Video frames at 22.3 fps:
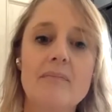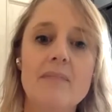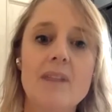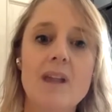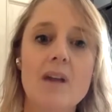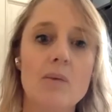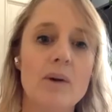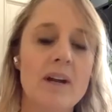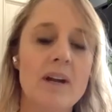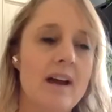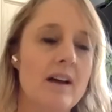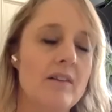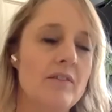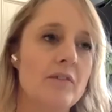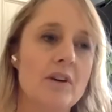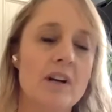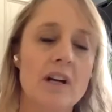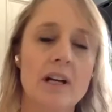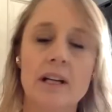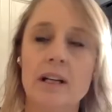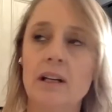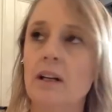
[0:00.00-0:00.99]
We have
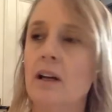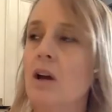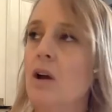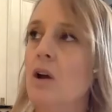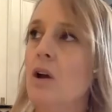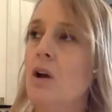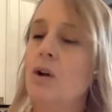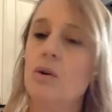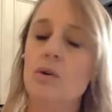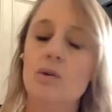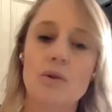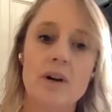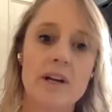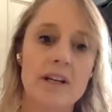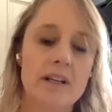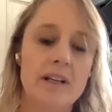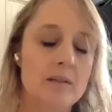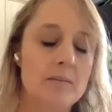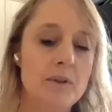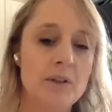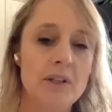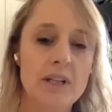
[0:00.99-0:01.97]
really great
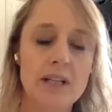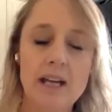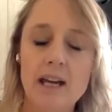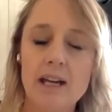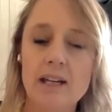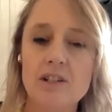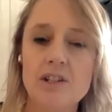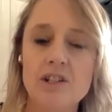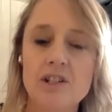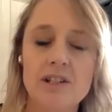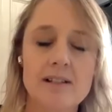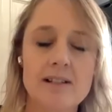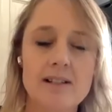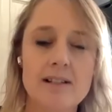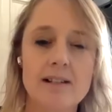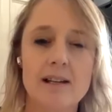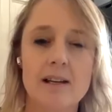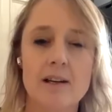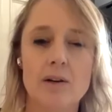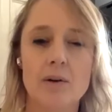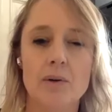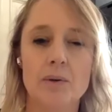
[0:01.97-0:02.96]
communication
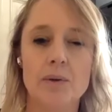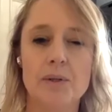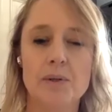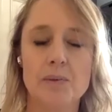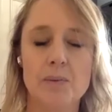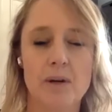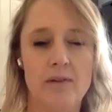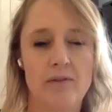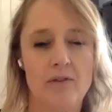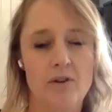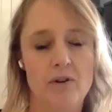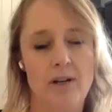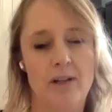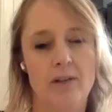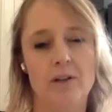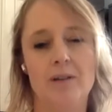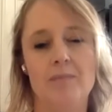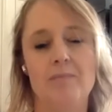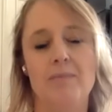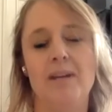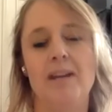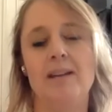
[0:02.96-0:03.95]
skills. We're very good
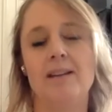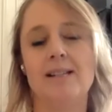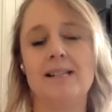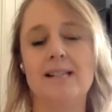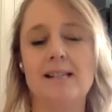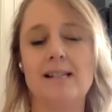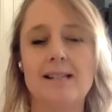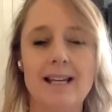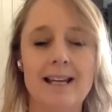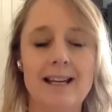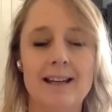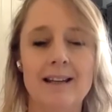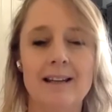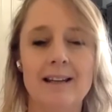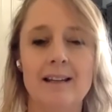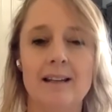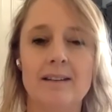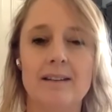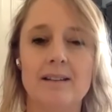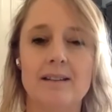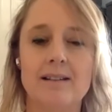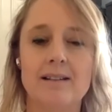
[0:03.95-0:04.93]
at being seen
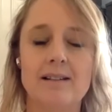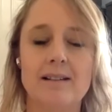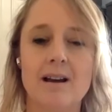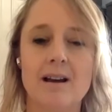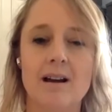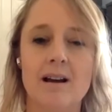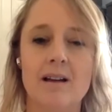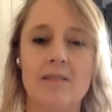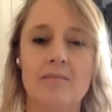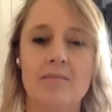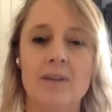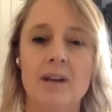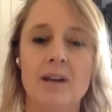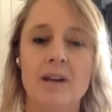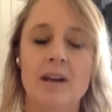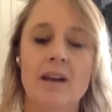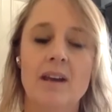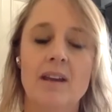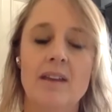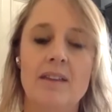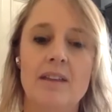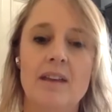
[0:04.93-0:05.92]
at this time.
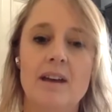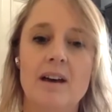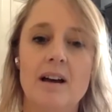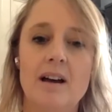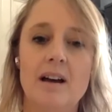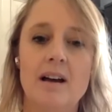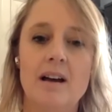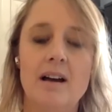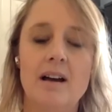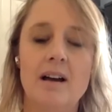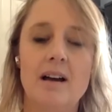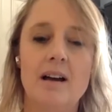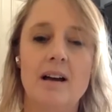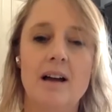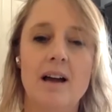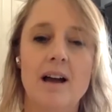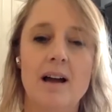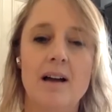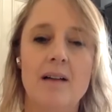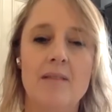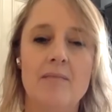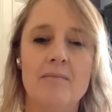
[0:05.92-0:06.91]

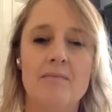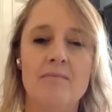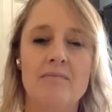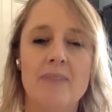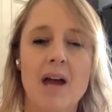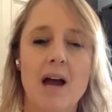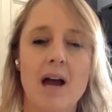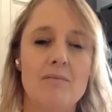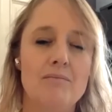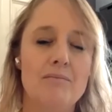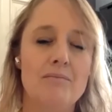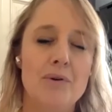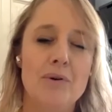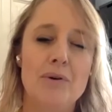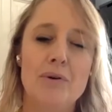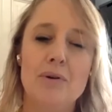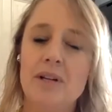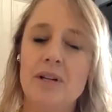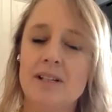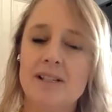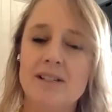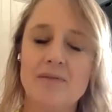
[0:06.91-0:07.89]
Our
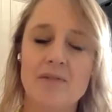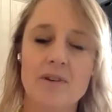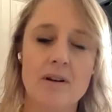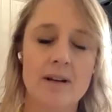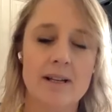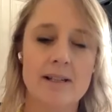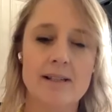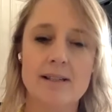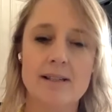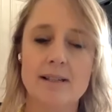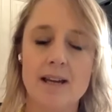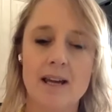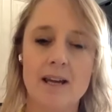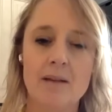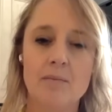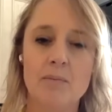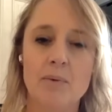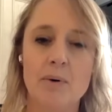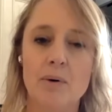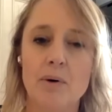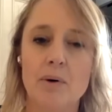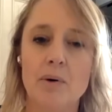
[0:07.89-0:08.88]
mood is very
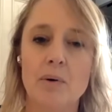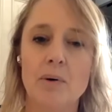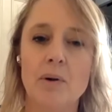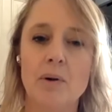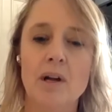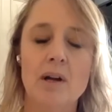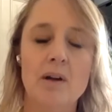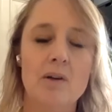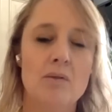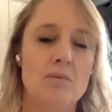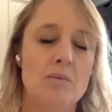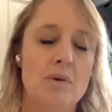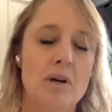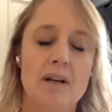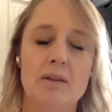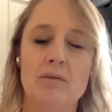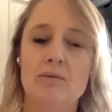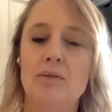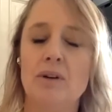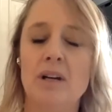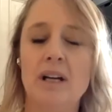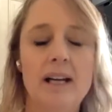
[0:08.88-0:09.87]
stable.
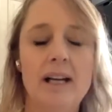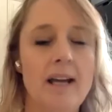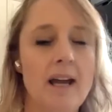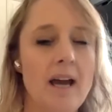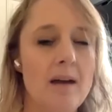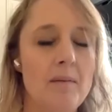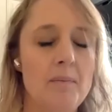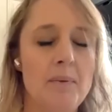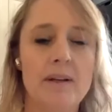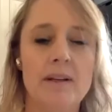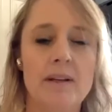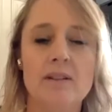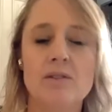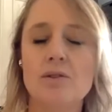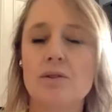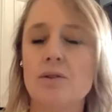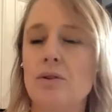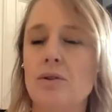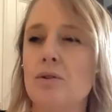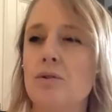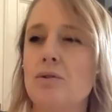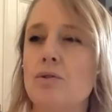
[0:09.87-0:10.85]
We're really happy
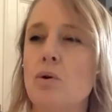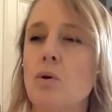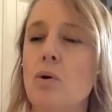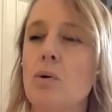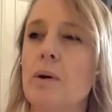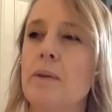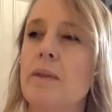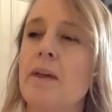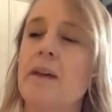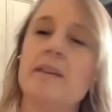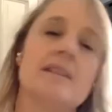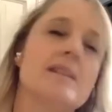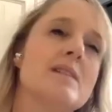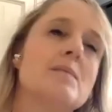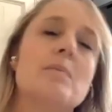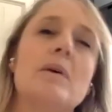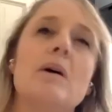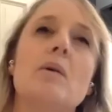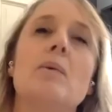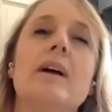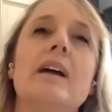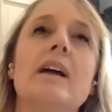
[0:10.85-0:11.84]
to talk with others,
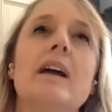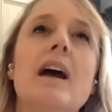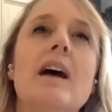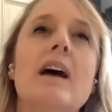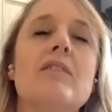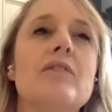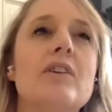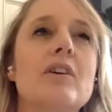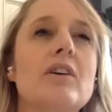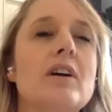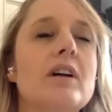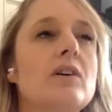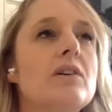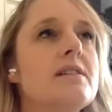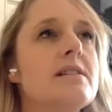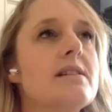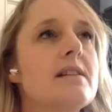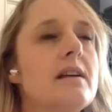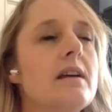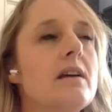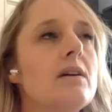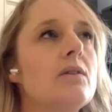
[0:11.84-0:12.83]
but we have very good
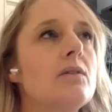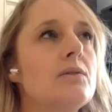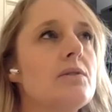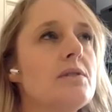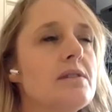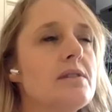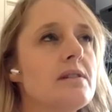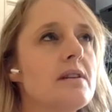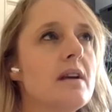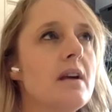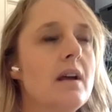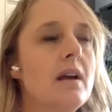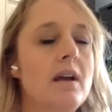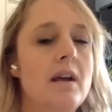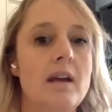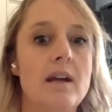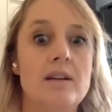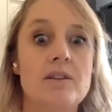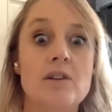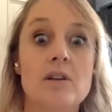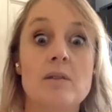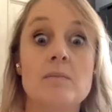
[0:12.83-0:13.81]
skills
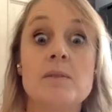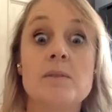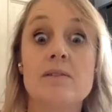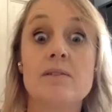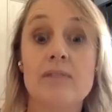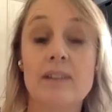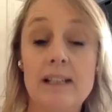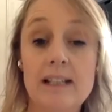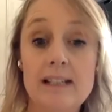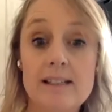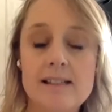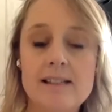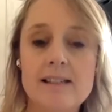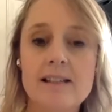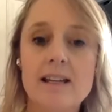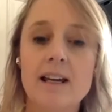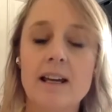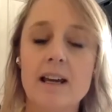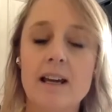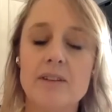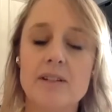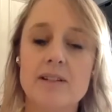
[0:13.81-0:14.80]
in terms of
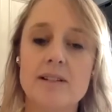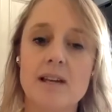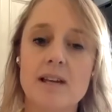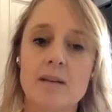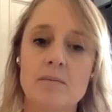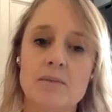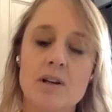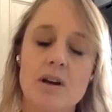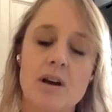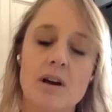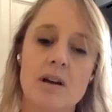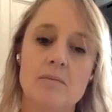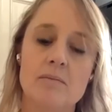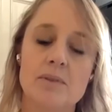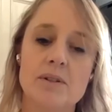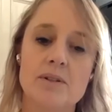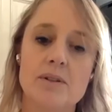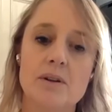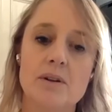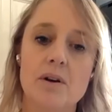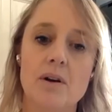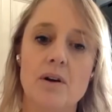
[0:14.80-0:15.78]
listening at the same time.
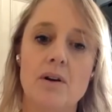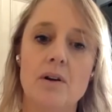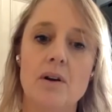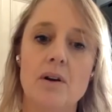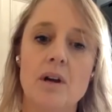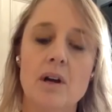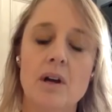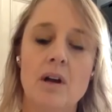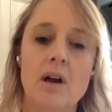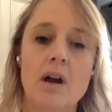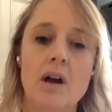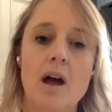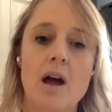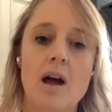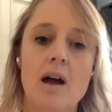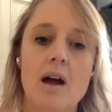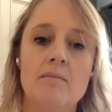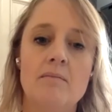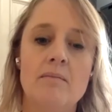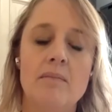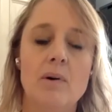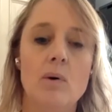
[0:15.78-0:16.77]
So
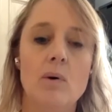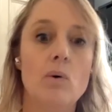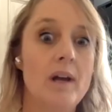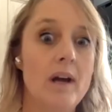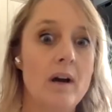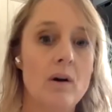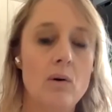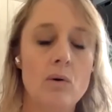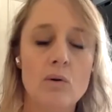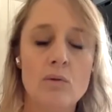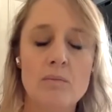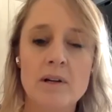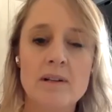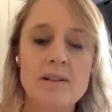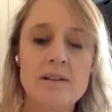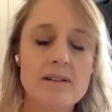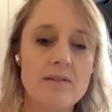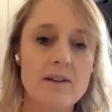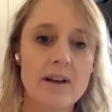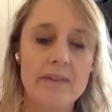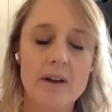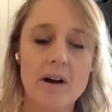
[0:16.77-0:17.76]
all our hormones
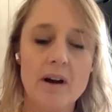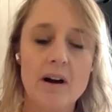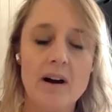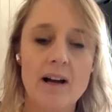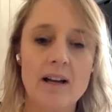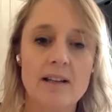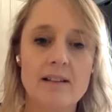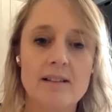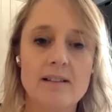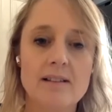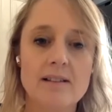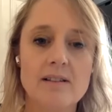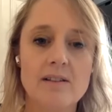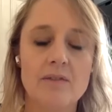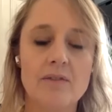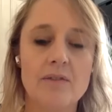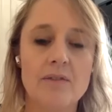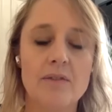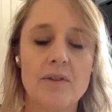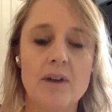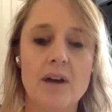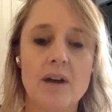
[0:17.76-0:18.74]
are at the highest of
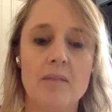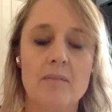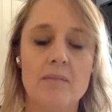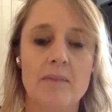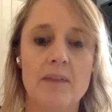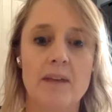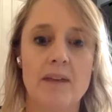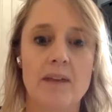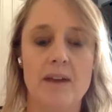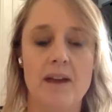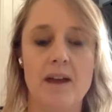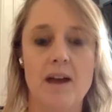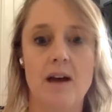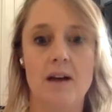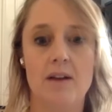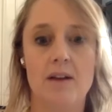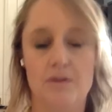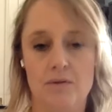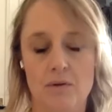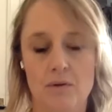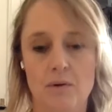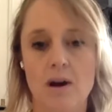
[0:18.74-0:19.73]
that they are
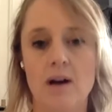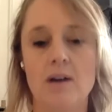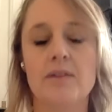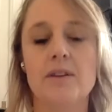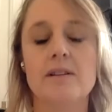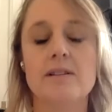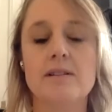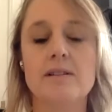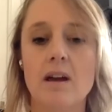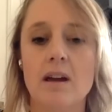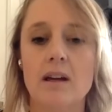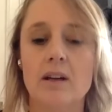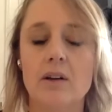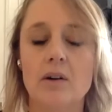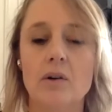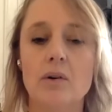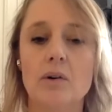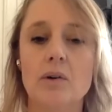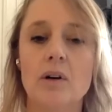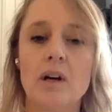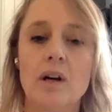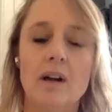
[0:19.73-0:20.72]
throughout the
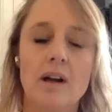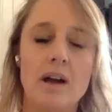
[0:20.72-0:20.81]
cycle.